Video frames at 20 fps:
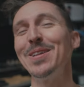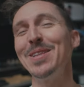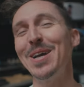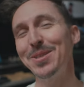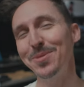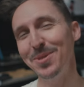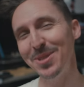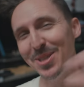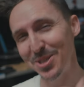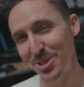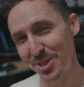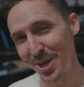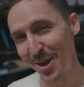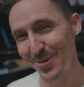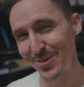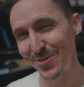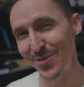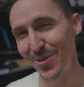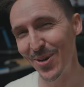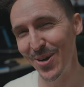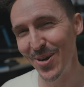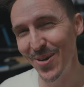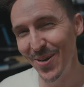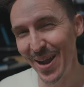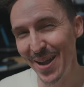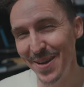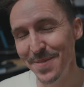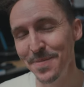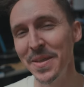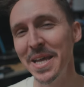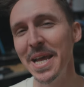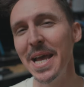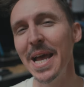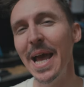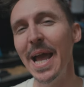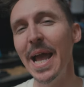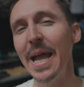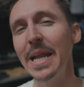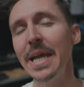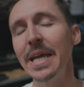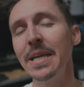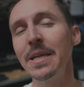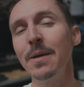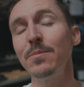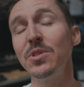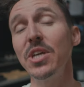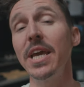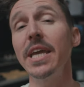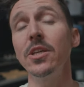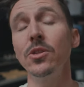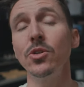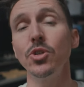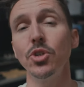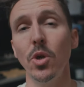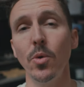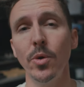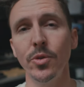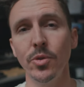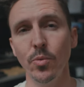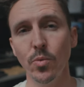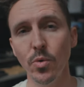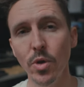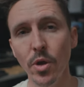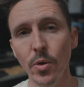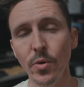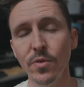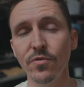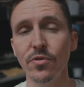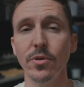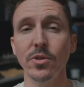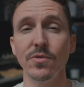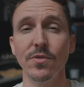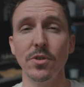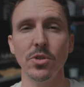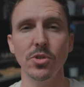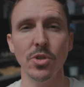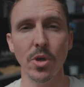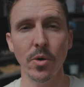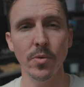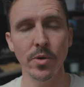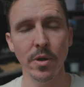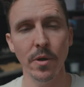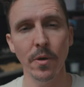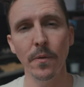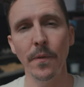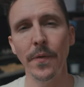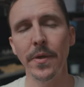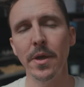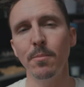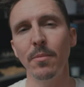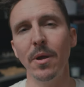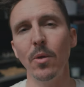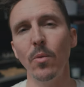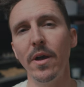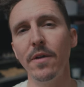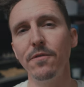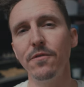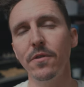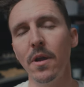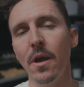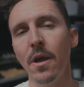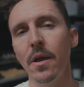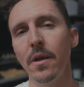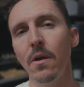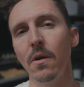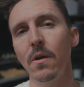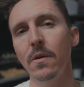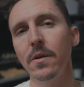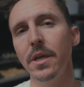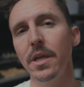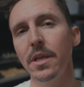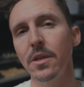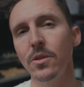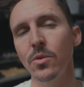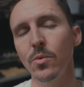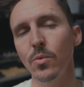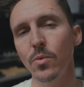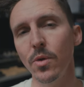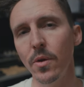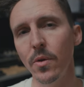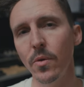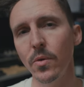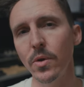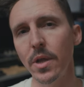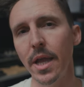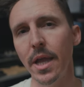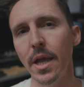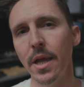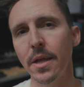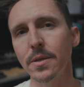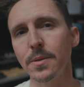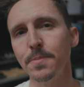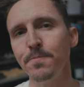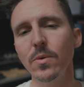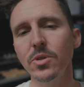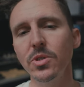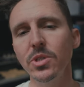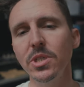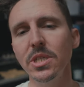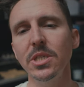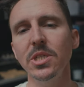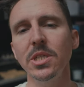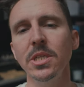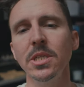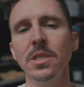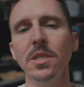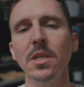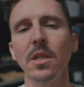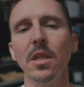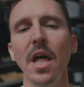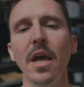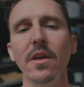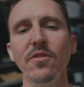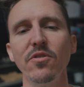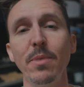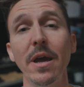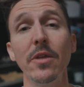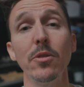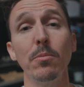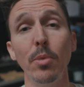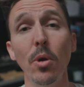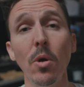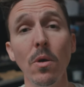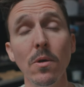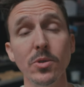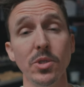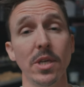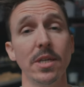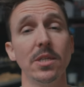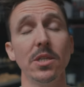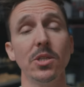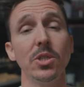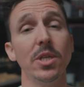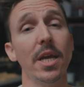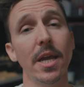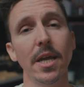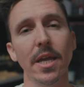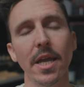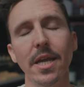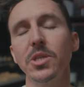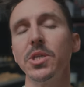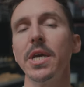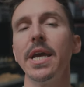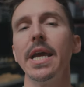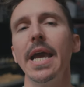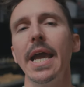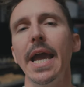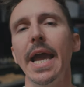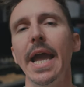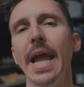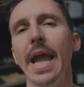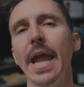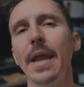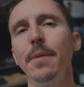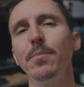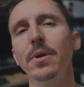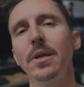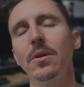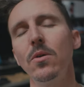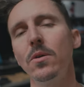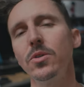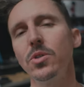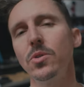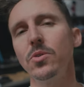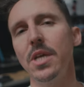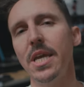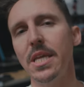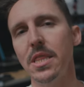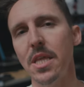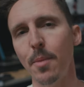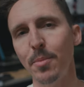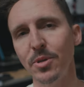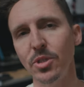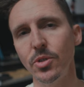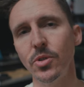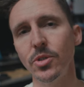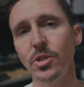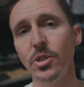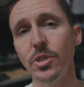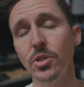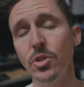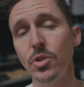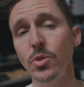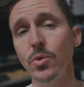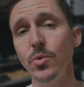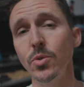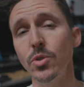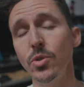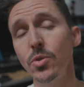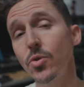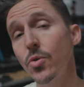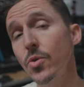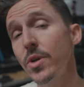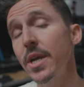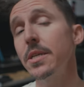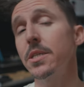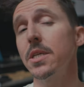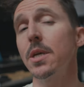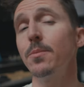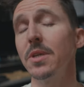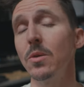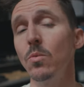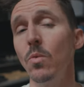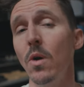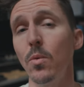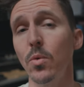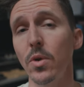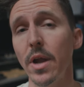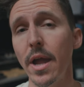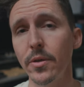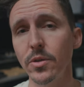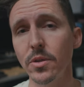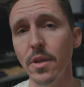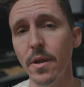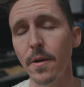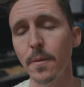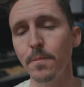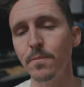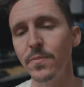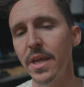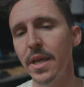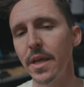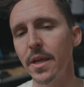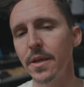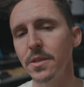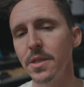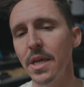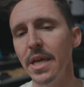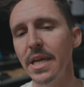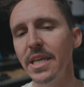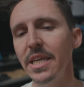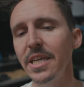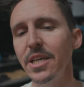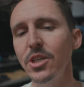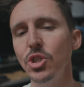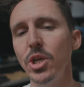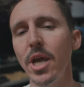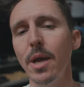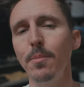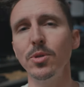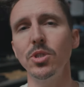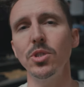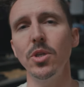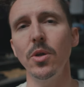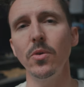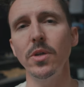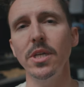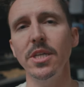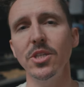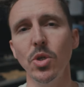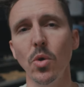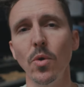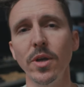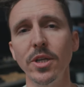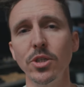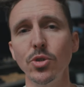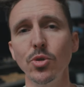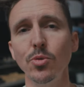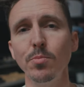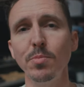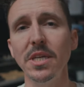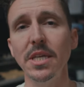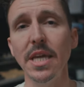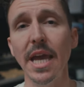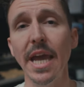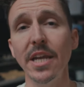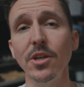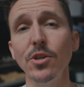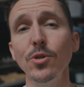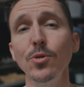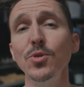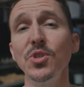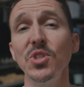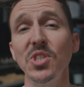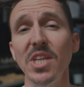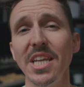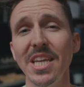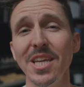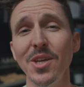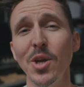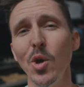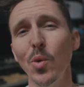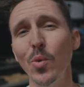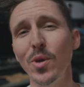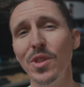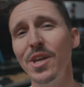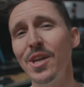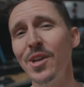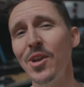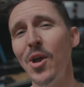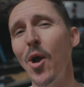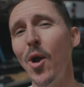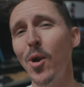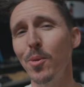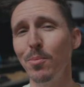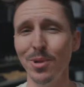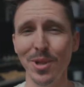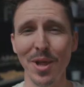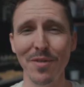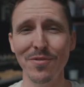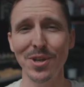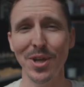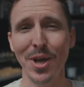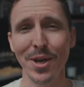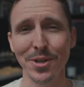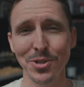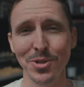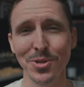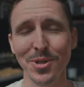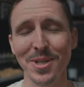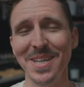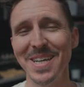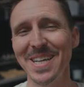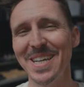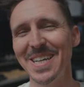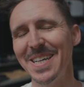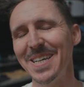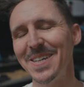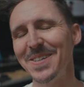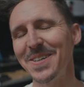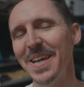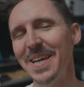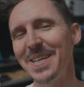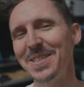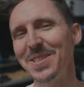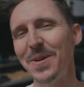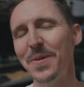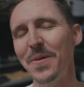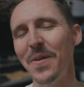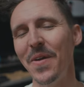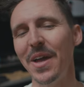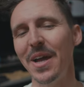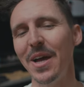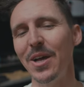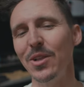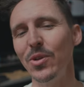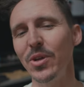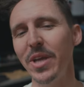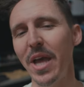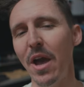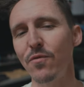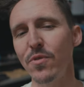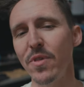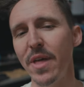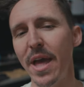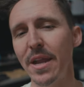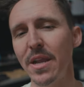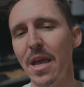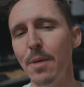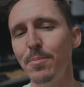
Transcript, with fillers: That's what this channel's for, right? And, and I'm taking the show on the road. For those of you who don't know, my wife and I are hitting the road and we're seizing life by the balls, as they say, I guess, and but also taking the opportunity to, to create something while we're out there. And each episode is going to be a new city within our beloved country. Okay, so uh, look out for that.